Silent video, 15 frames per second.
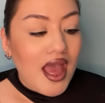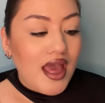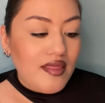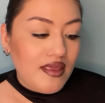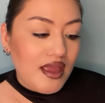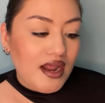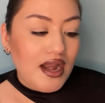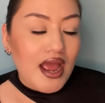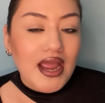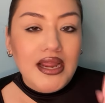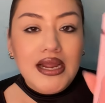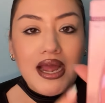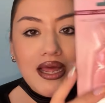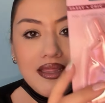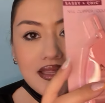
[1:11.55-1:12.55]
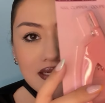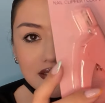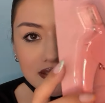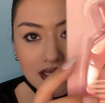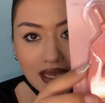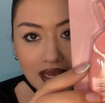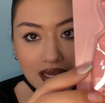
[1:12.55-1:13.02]
And then I got
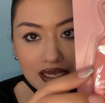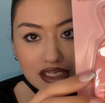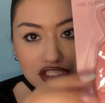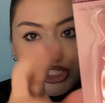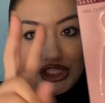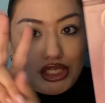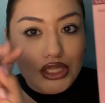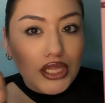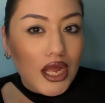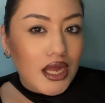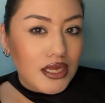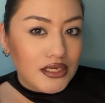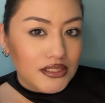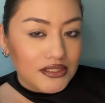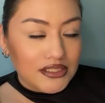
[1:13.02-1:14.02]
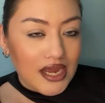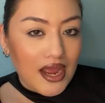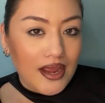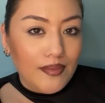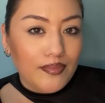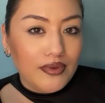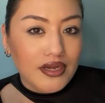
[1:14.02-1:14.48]
this like salon
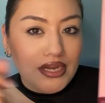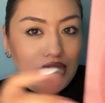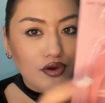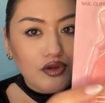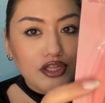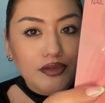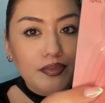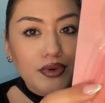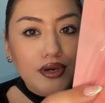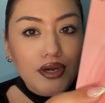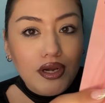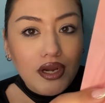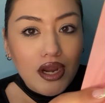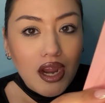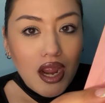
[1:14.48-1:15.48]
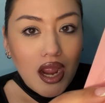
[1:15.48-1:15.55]
type nail clipper,